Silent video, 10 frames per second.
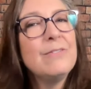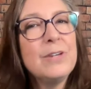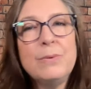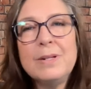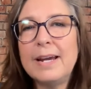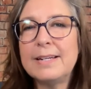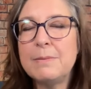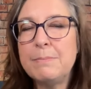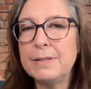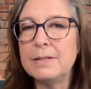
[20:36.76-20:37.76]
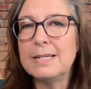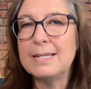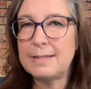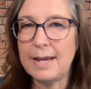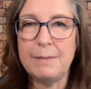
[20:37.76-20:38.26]
If you would like to build
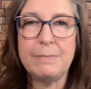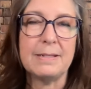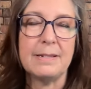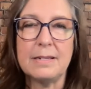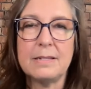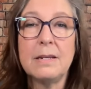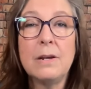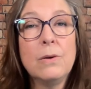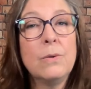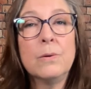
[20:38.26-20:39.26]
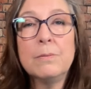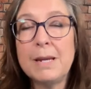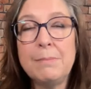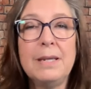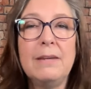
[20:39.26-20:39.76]
a side business, or
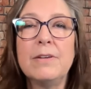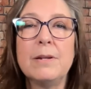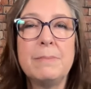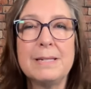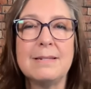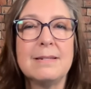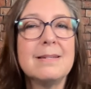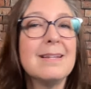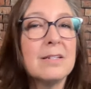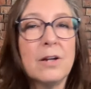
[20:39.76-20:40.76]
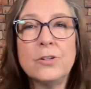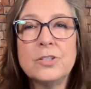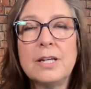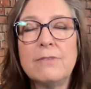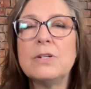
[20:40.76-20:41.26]
maybe even a business that's
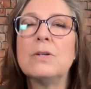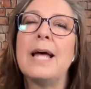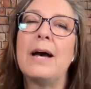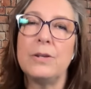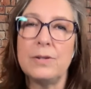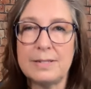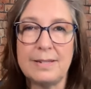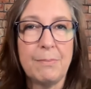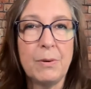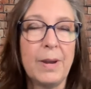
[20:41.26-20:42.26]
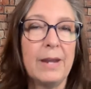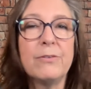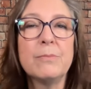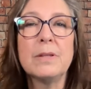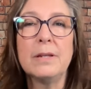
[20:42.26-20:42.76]
large enough to allow you to step
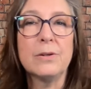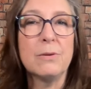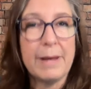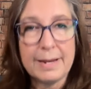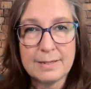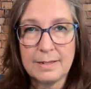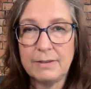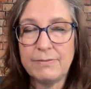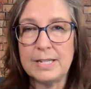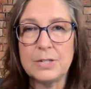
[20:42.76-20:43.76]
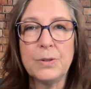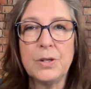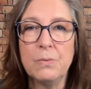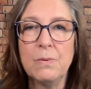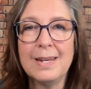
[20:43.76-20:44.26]
away from clinical medicine if that's
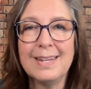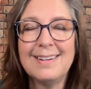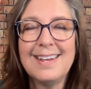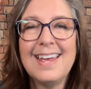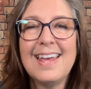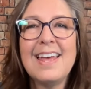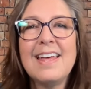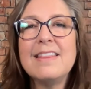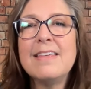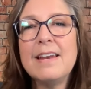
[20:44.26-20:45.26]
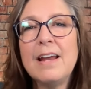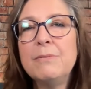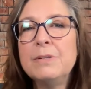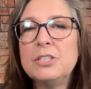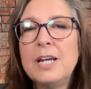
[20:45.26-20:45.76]
what you wanted, then
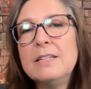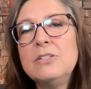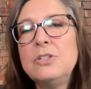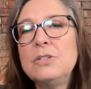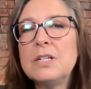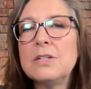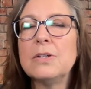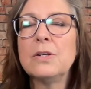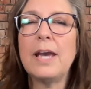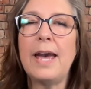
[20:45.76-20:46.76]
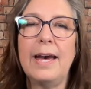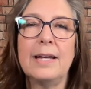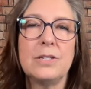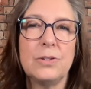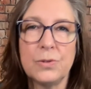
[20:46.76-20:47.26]
I would challenge you to look
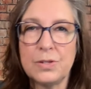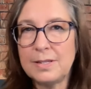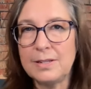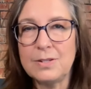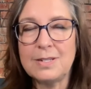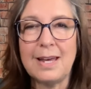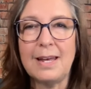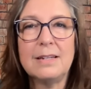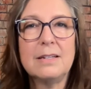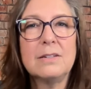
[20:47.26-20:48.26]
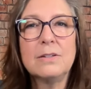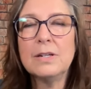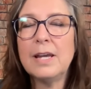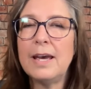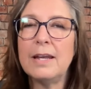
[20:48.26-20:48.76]
at your skill set.
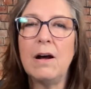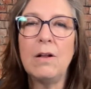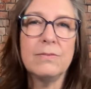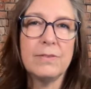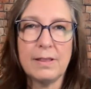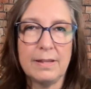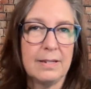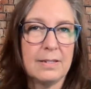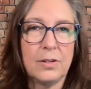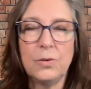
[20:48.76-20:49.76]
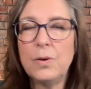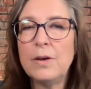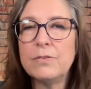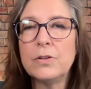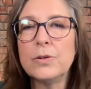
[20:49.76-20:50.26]
Look at all of the things that you
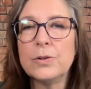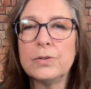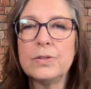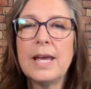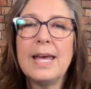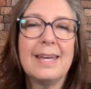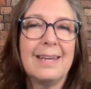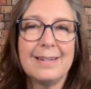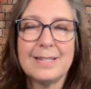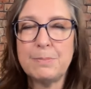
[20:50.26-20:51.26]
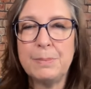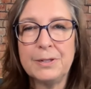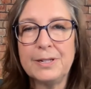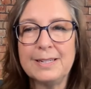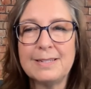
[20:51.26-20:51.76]
have learned and
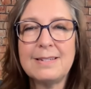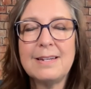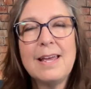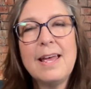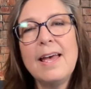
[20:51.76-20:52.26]
experienced,